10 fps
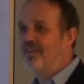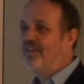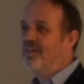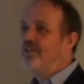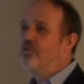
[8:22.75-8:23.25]
Uh,
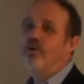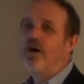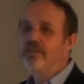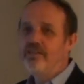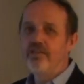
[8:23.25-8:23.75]
so
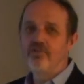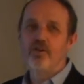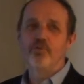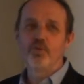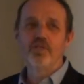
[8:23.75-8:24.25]
I needed
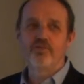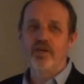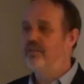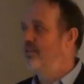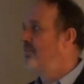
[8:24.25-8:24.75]
a real
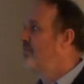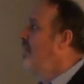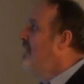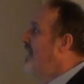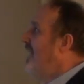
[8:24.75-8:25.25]
scientist,
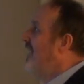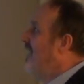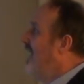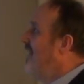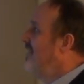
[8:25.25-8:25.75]

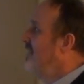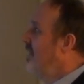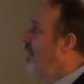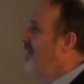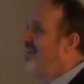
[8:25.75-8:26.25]
and
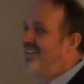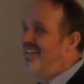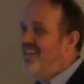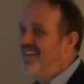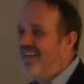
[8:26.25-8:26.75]
um,
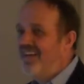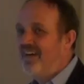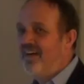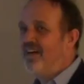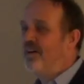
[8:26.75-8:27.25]

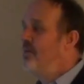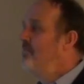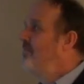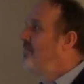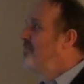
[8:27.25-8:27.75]

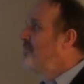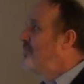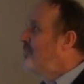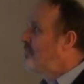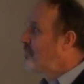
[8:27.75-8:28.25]
um,